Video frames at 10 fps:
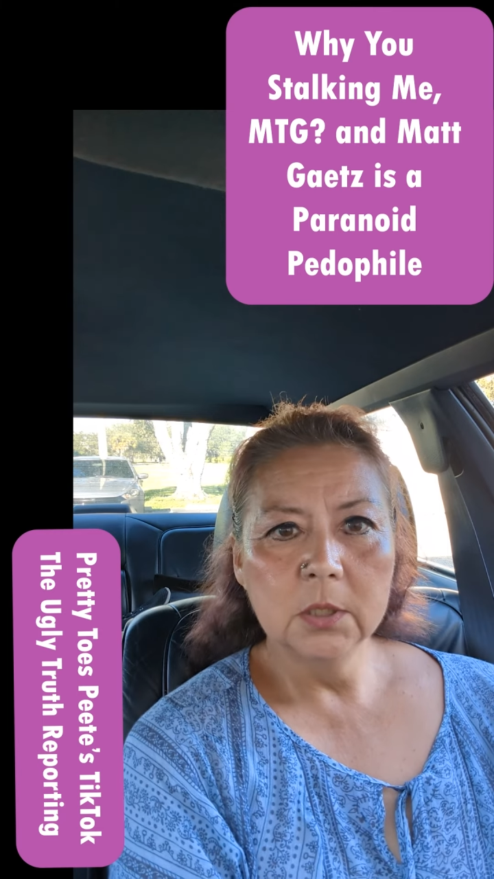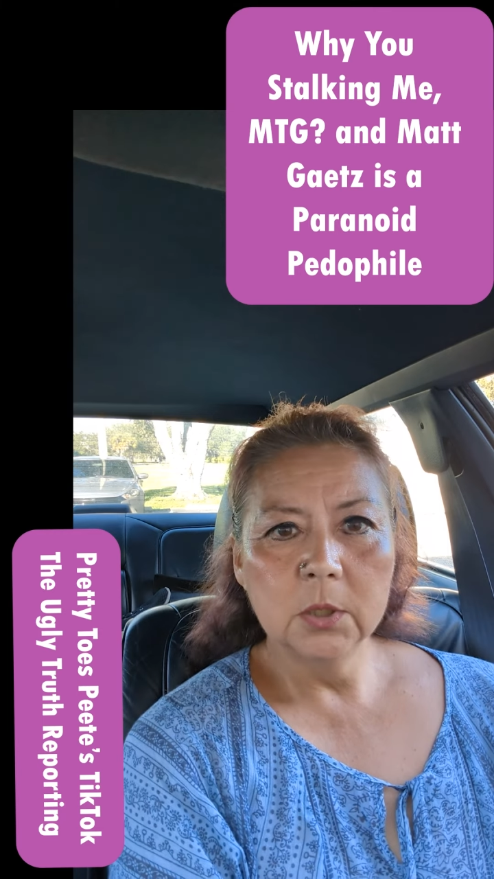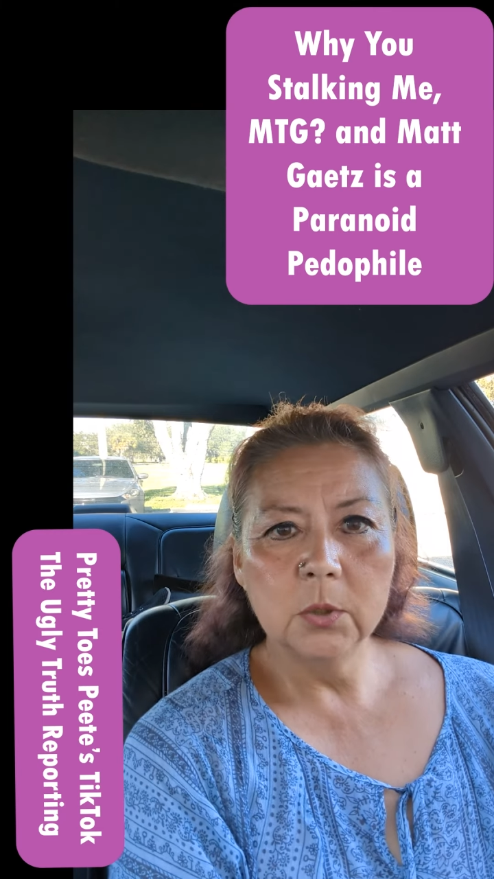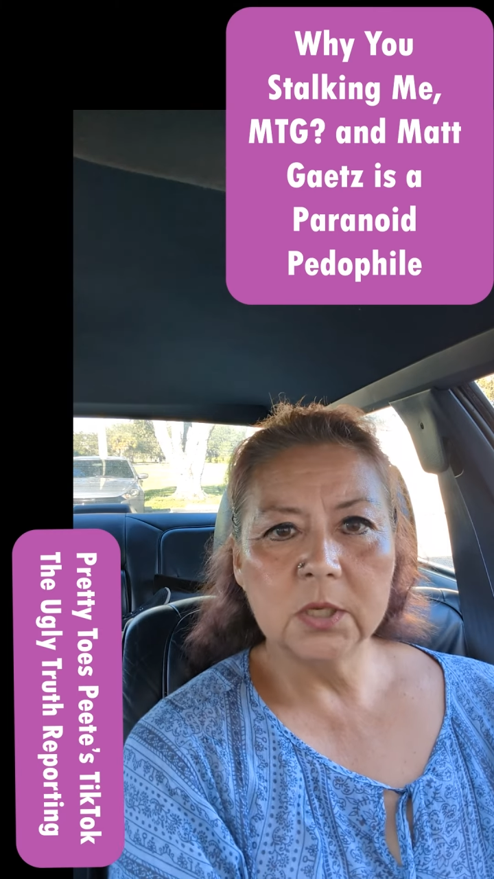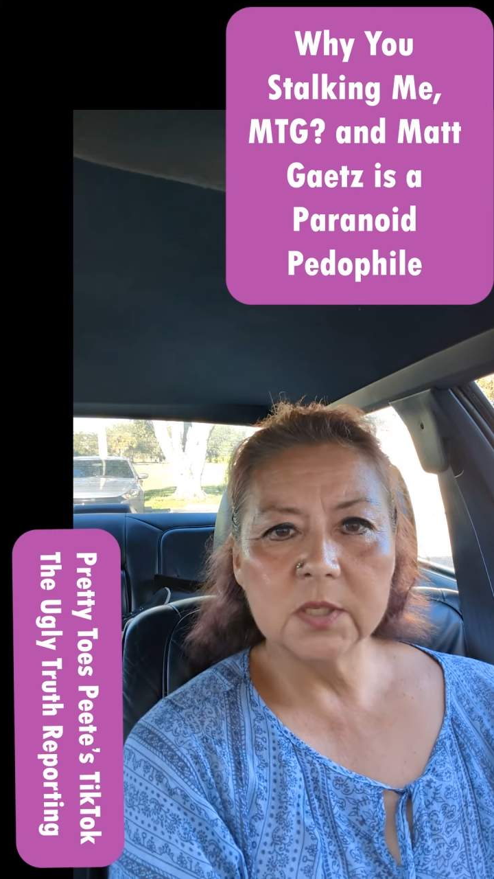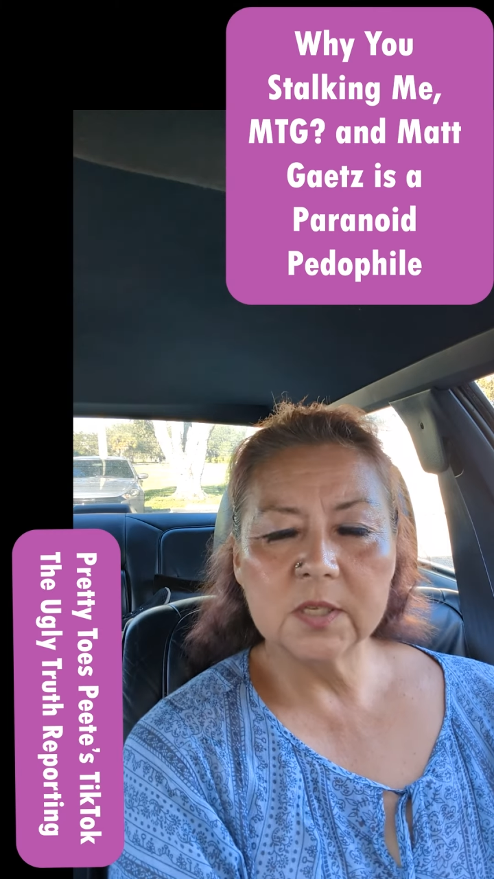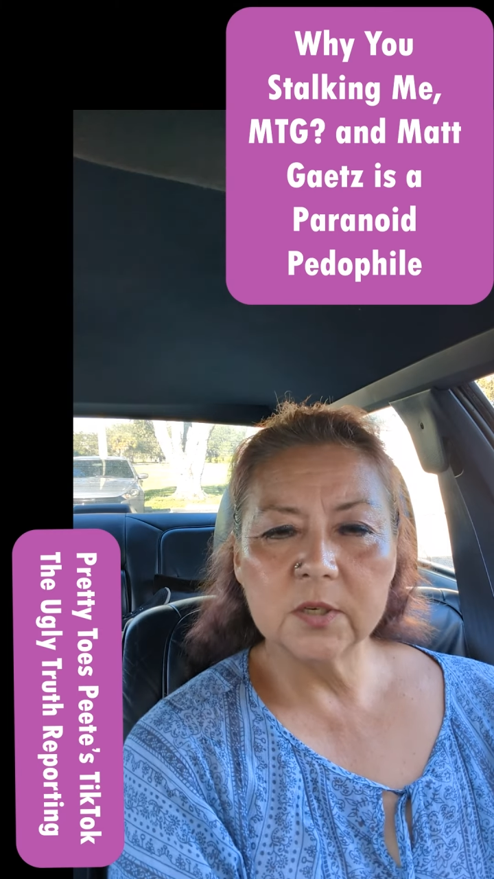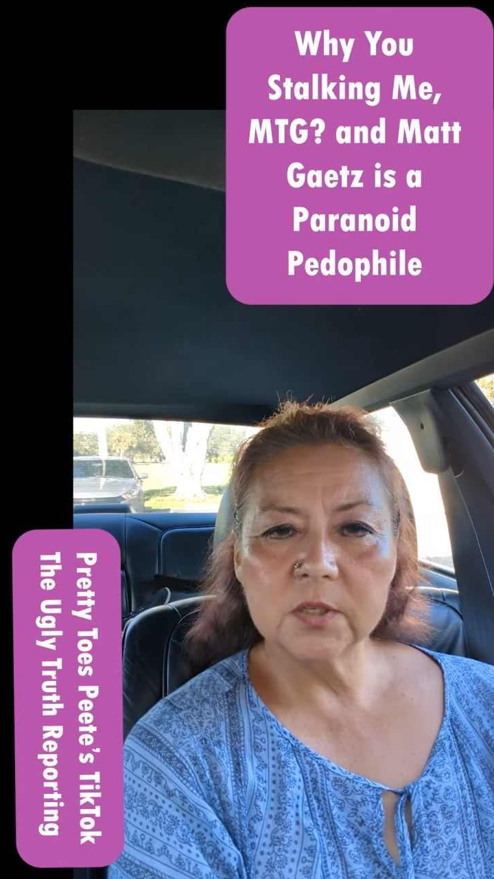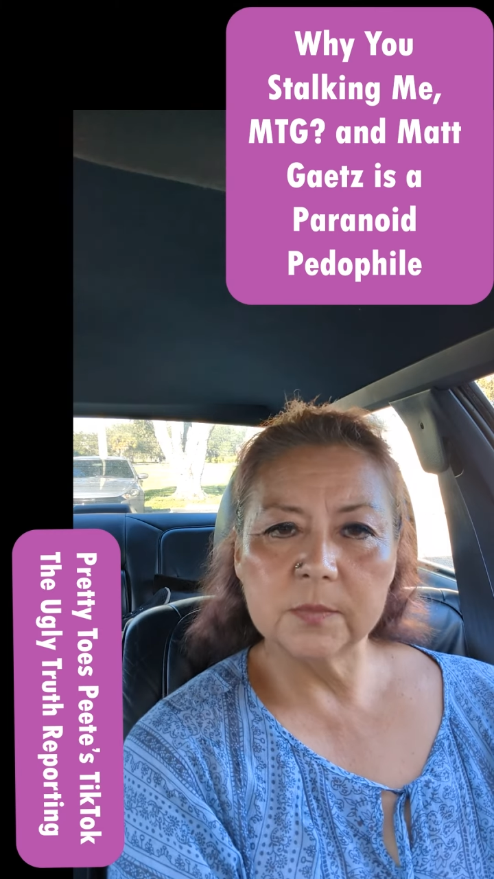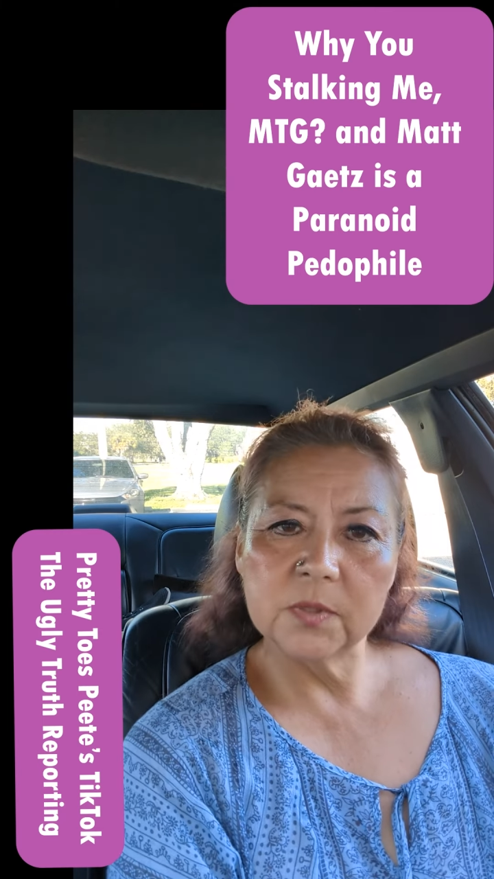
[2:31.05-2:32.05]
who
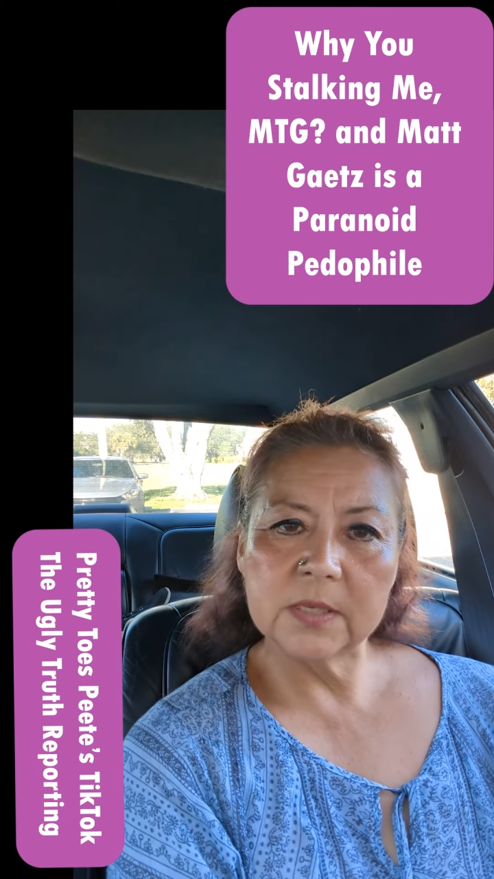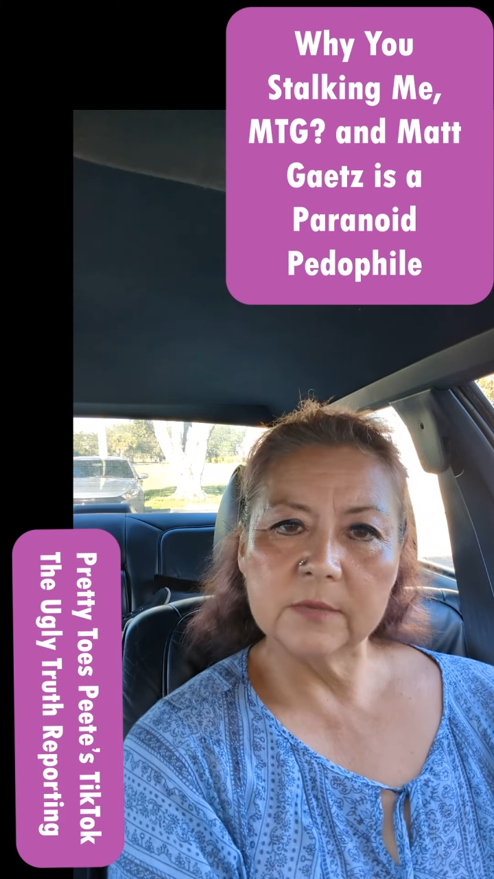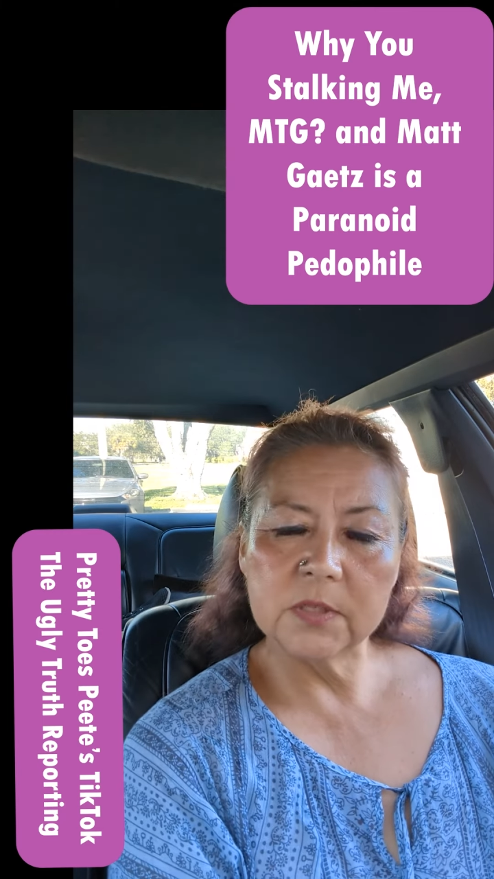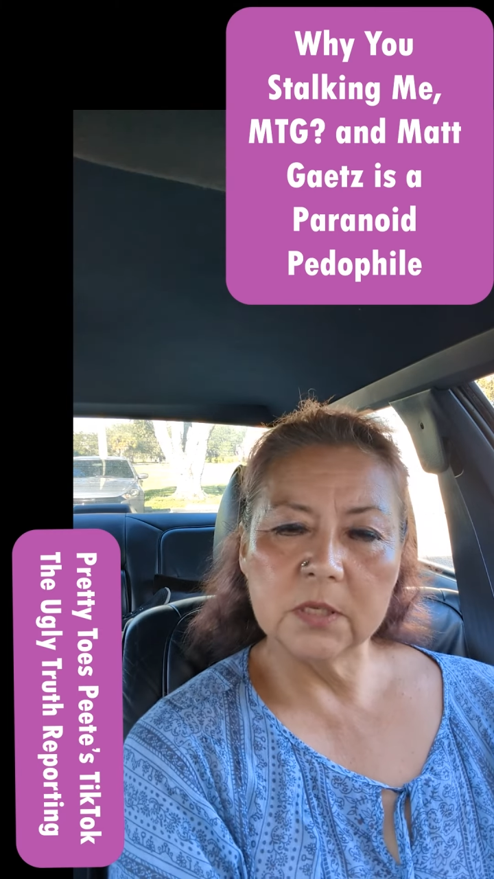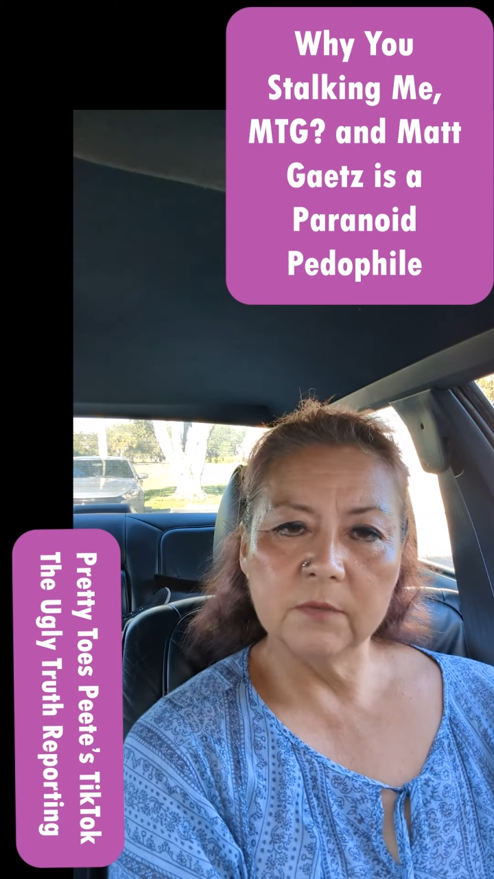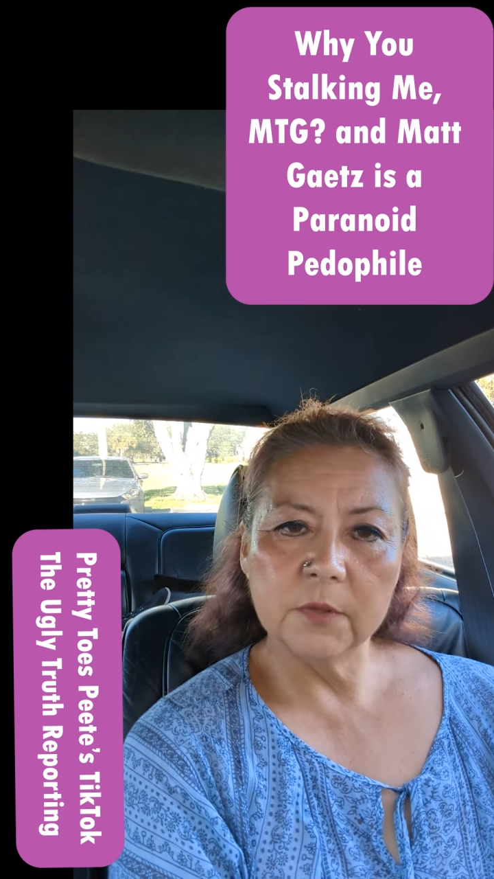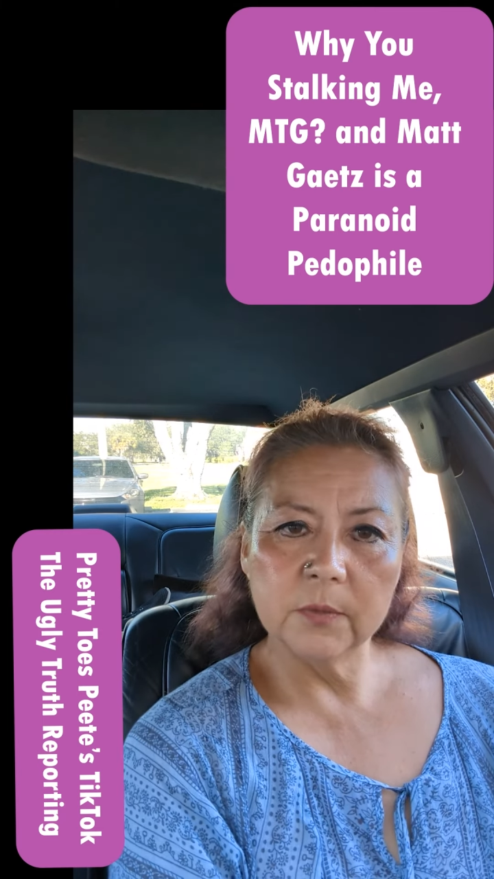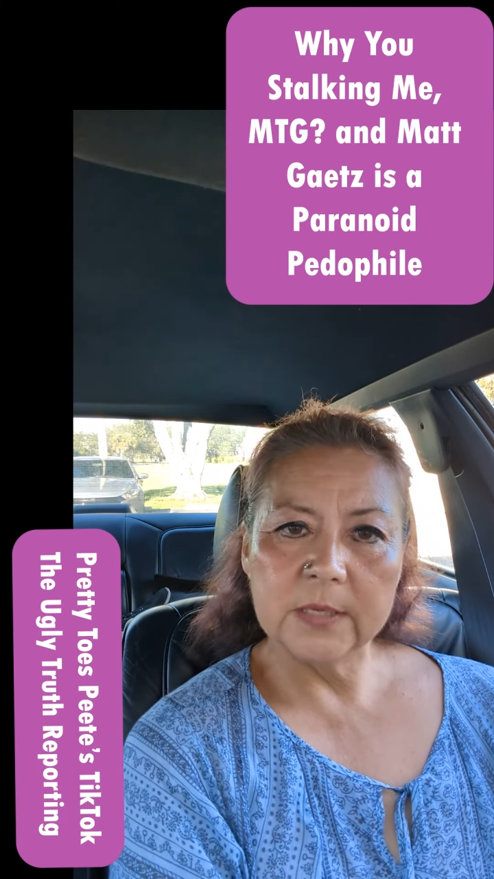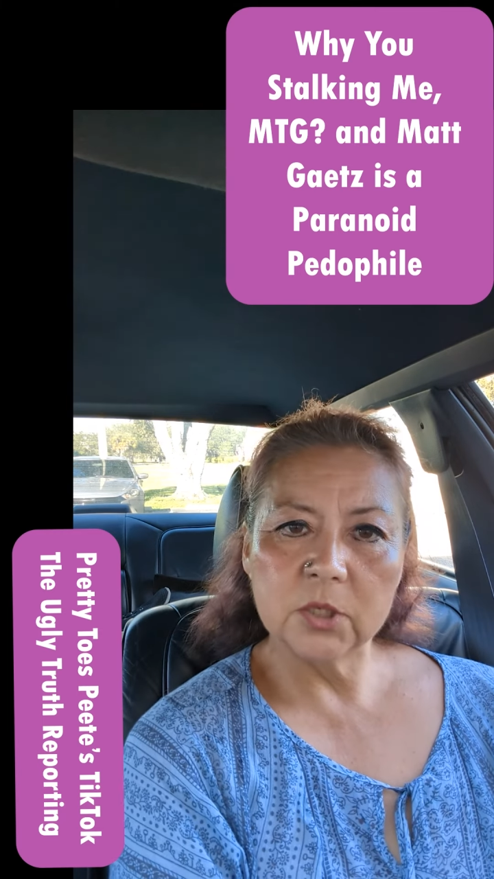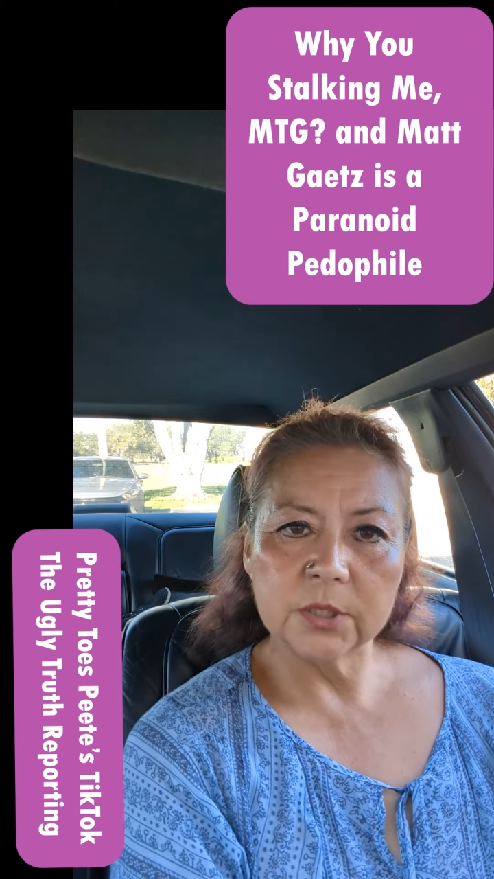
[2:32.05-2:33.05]
considers themselves
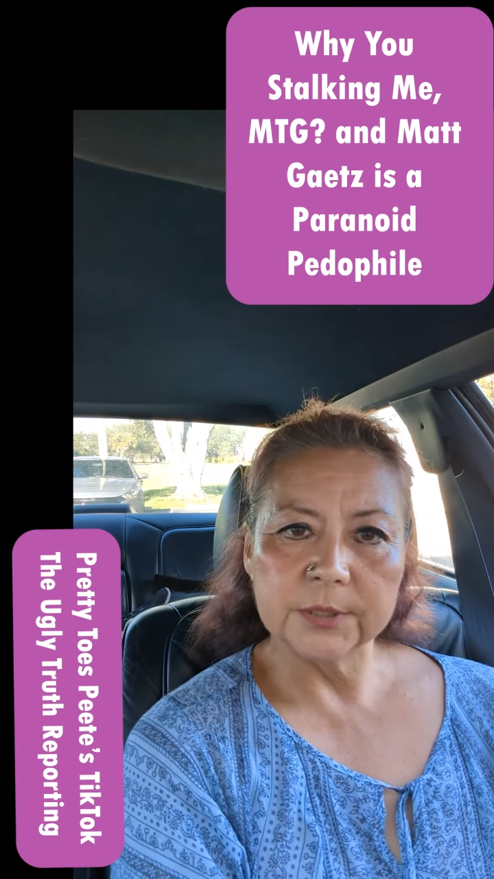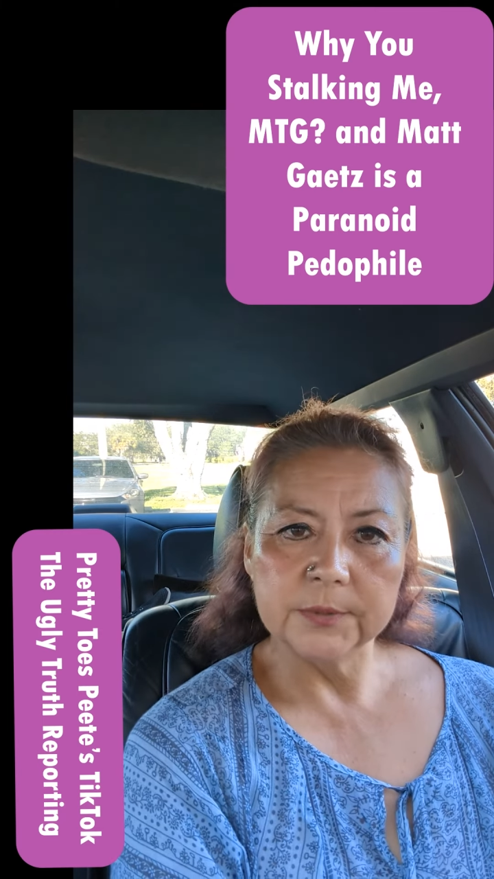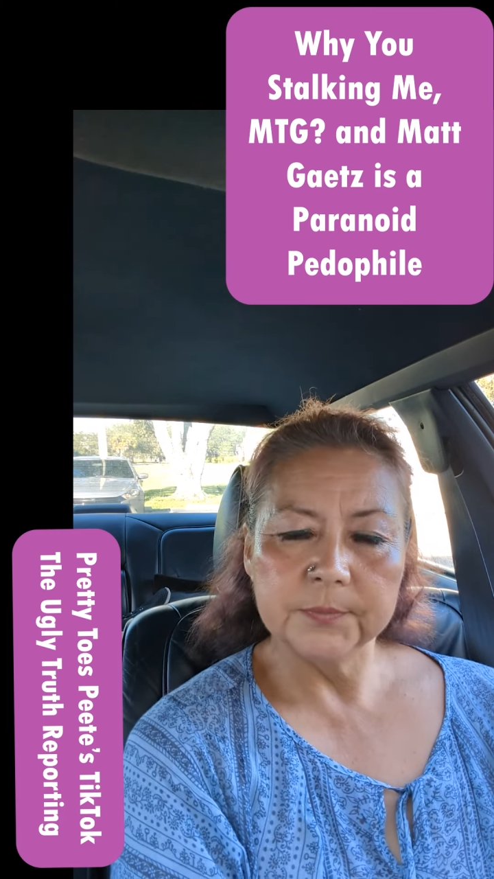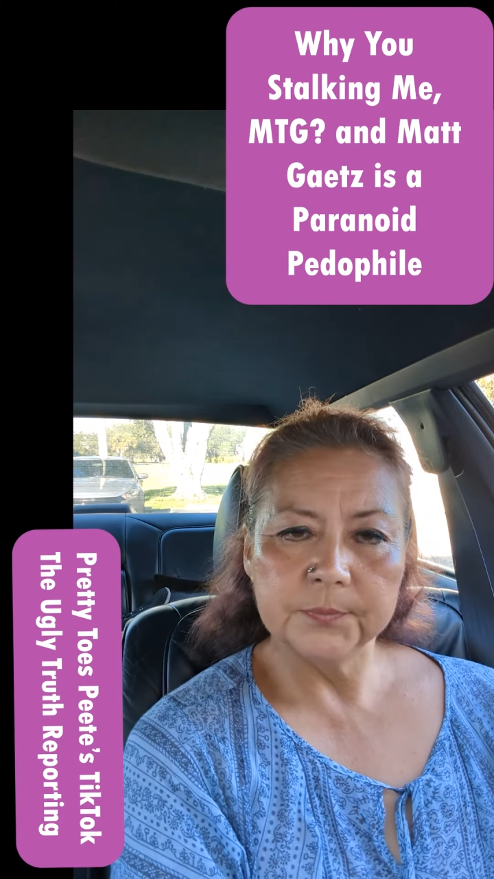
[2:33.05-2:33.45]
influential,